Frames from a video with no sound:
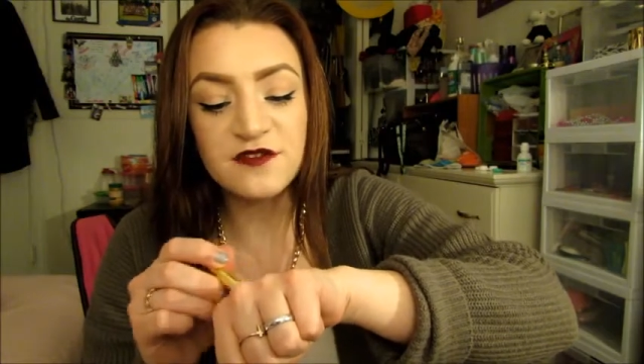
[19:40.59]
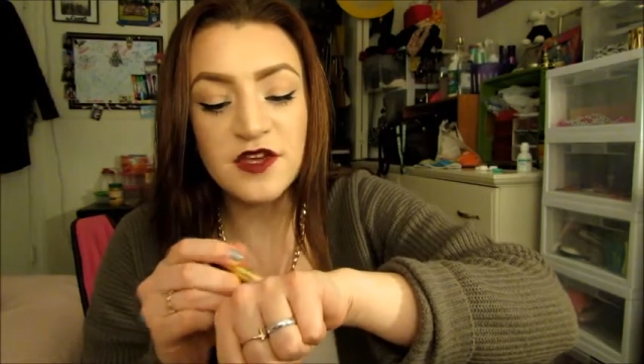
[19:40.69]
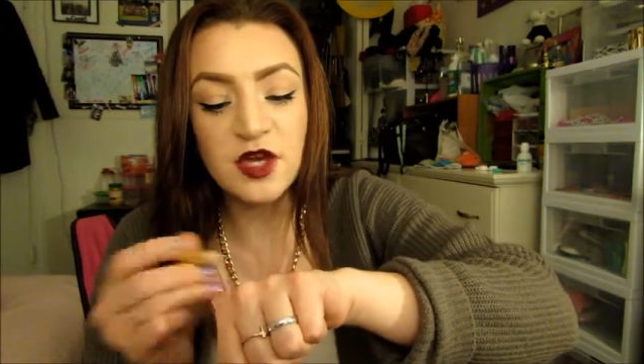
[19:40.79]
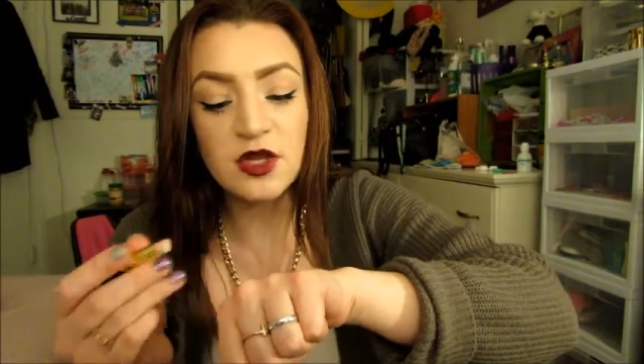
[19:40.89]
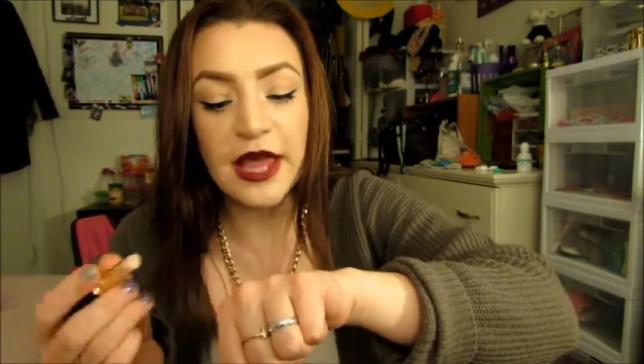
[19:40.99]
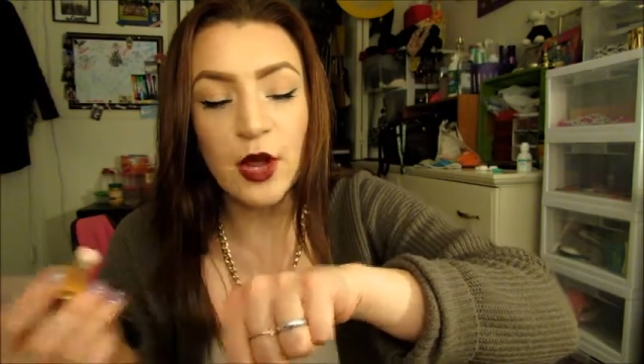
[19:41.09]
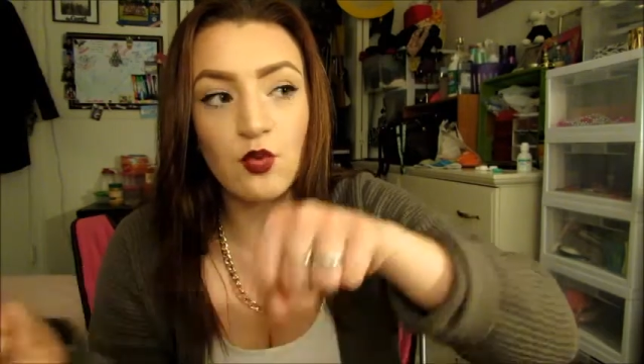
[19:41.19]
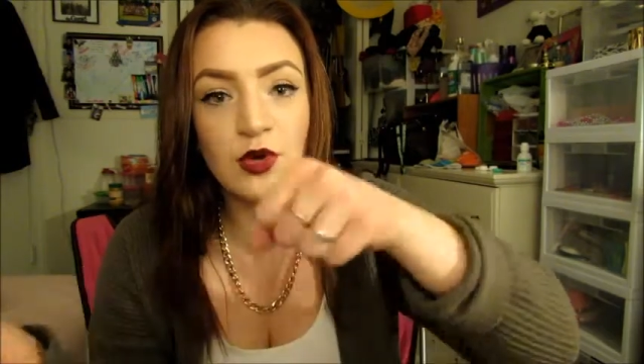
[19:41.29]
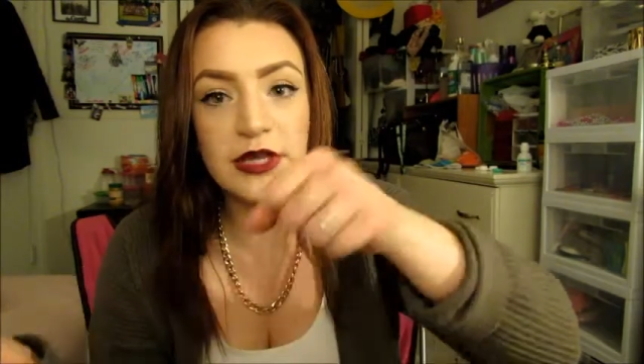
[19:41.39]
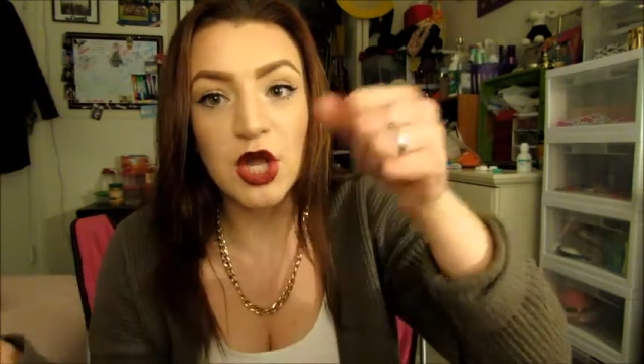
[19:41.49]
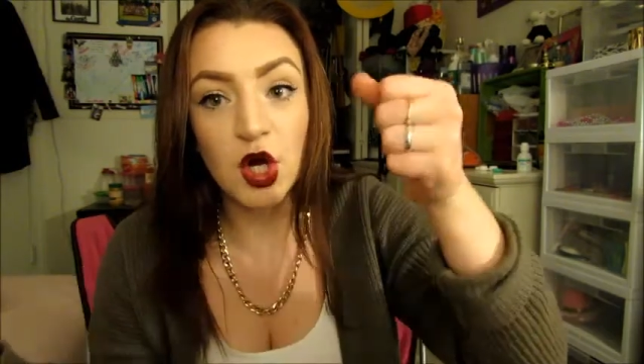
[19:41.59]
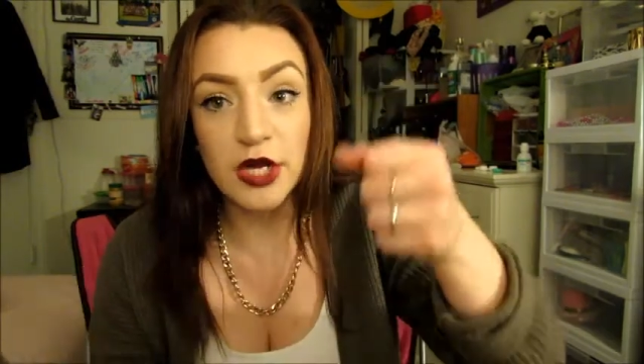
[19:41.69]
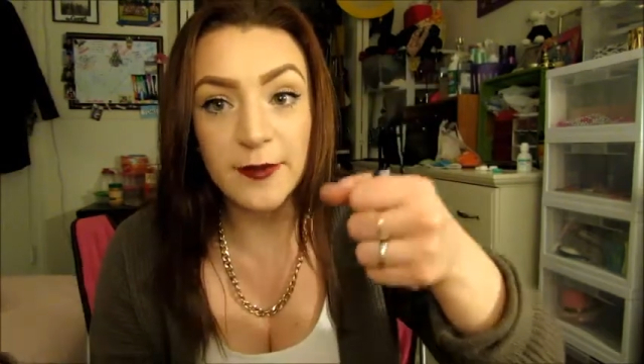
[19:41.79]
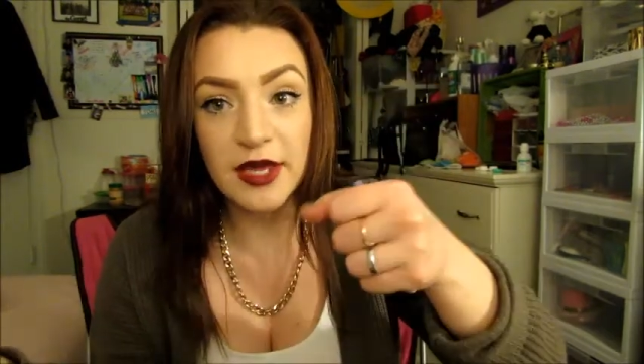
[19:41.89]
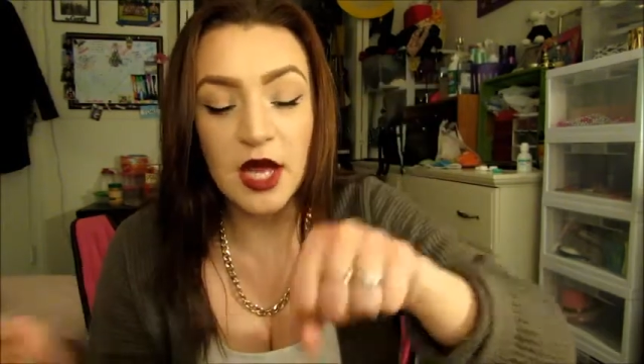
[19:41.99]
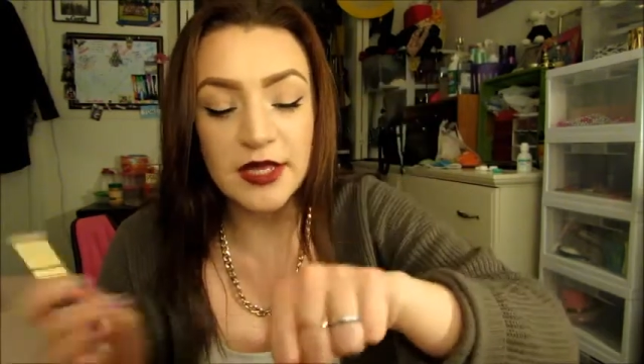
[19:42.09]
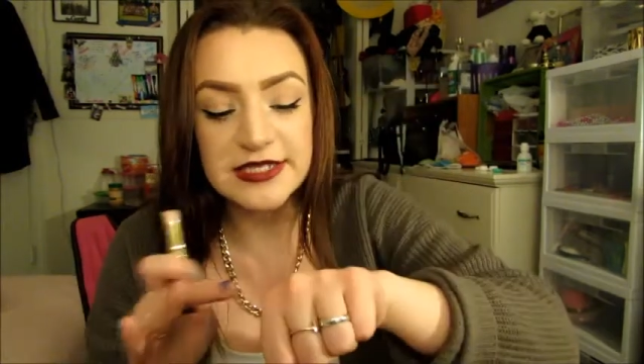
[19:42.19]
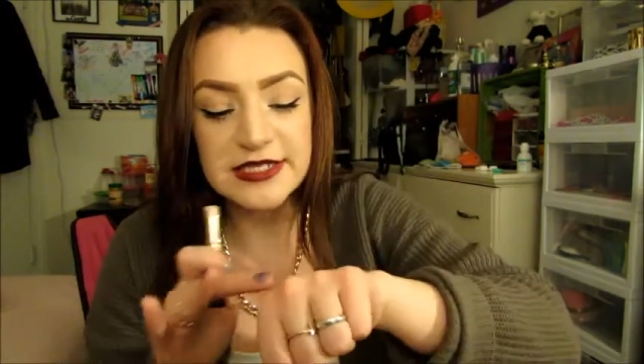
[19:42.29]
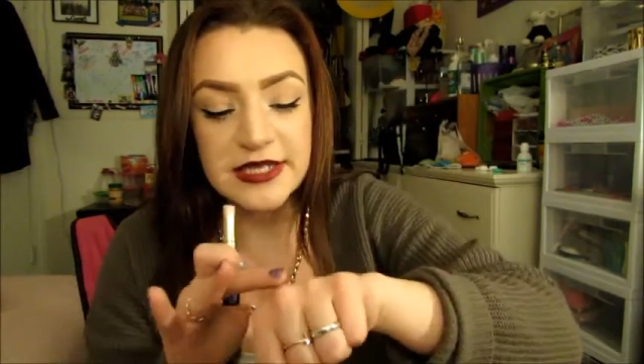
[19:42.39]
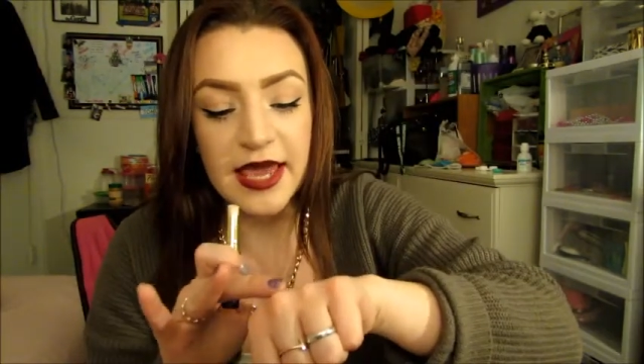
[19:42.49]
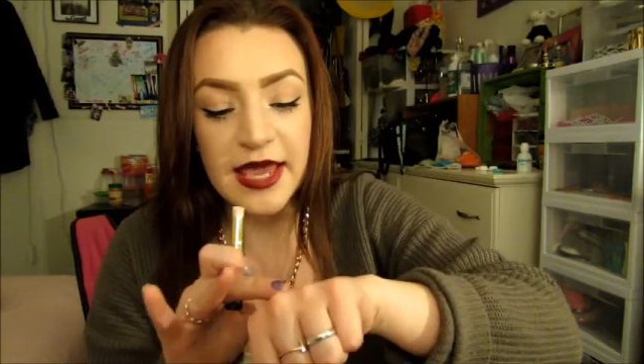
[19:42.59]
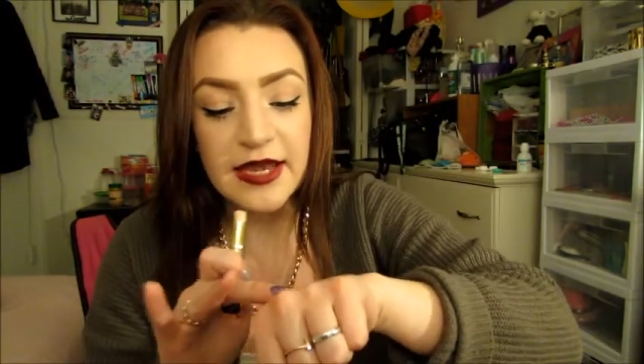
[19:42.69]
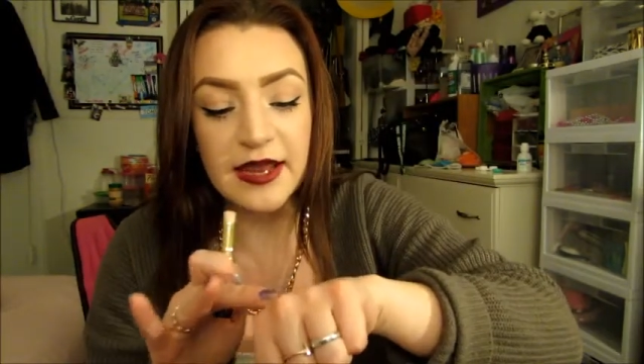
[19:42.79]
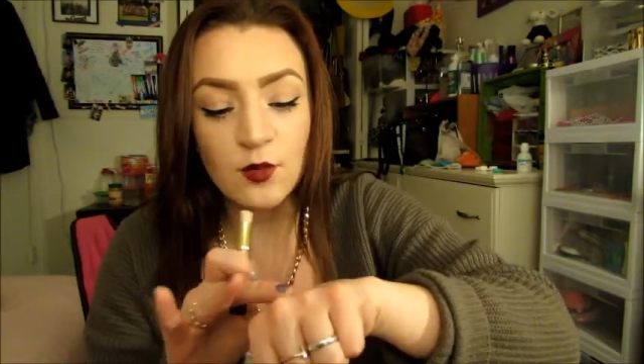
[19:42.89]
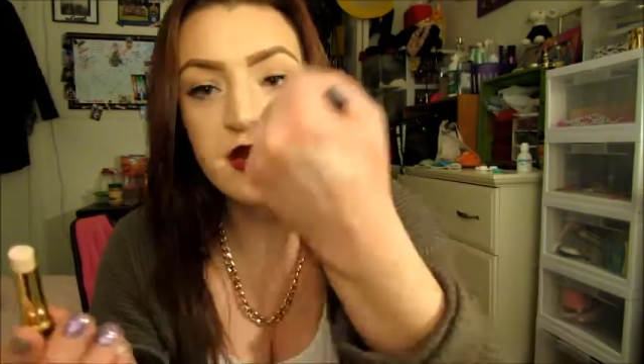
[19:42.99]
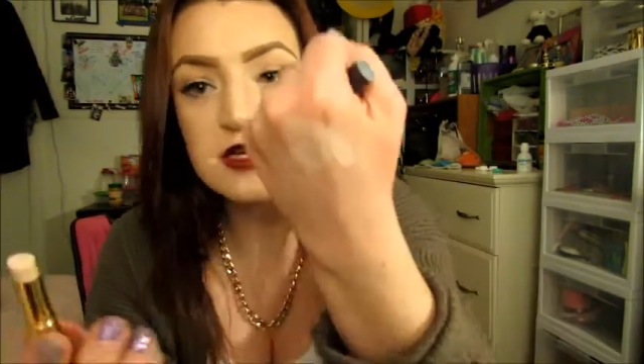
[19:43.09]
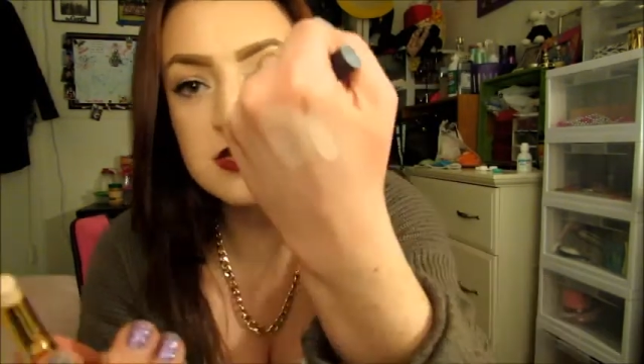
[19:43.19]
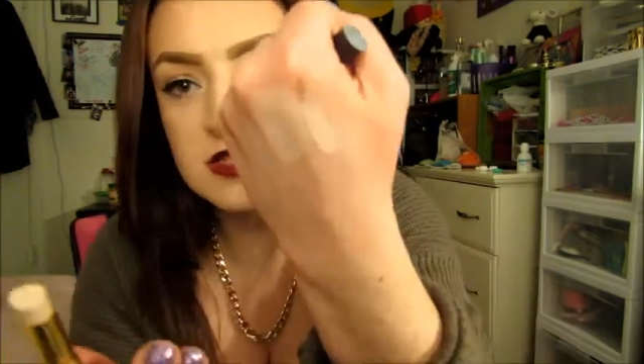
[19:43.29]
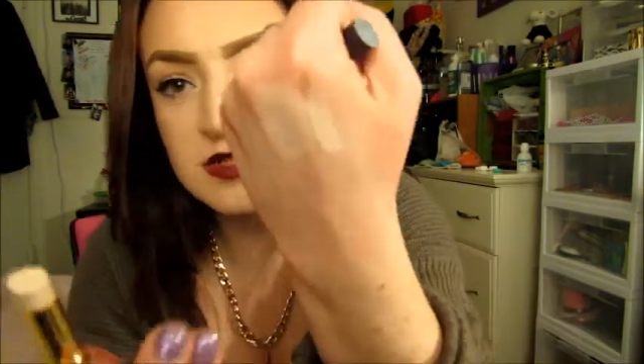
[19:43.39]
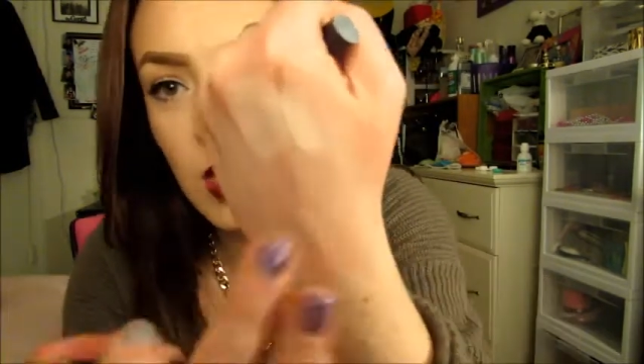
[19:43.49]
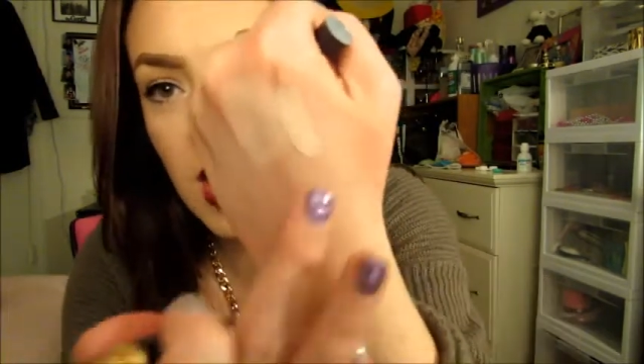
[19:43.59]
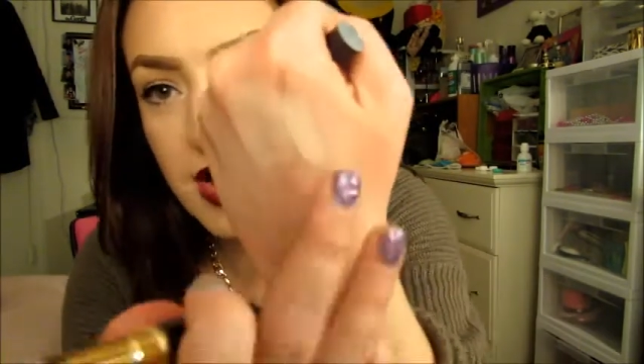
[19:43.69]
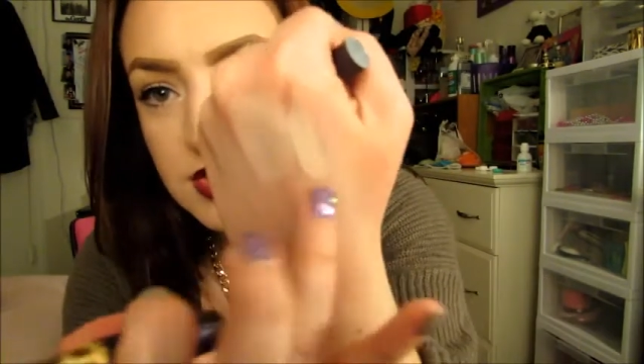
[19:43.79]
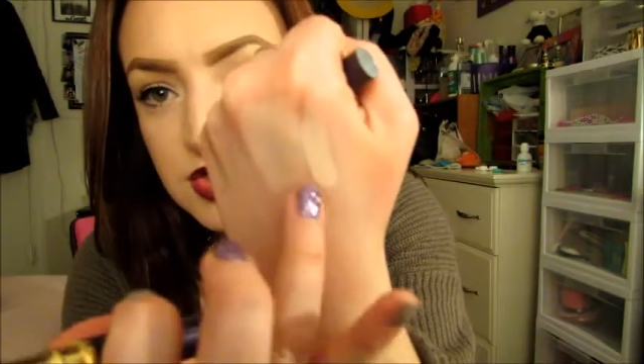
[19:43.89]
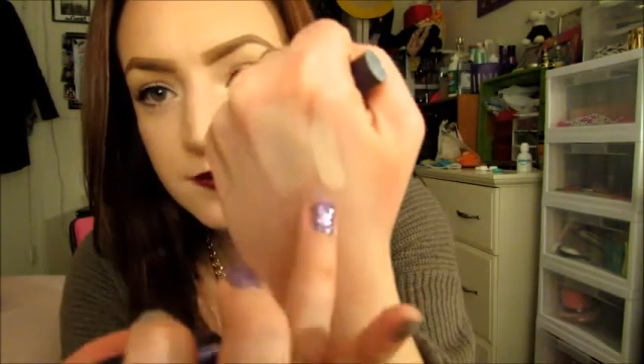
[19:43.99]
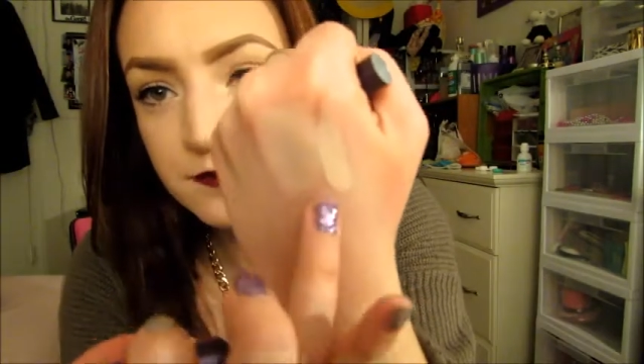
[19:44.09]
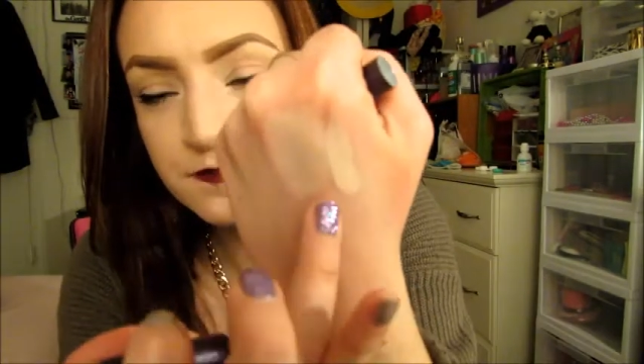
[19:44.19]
feel like really creamy on the skin. And here's the swatch.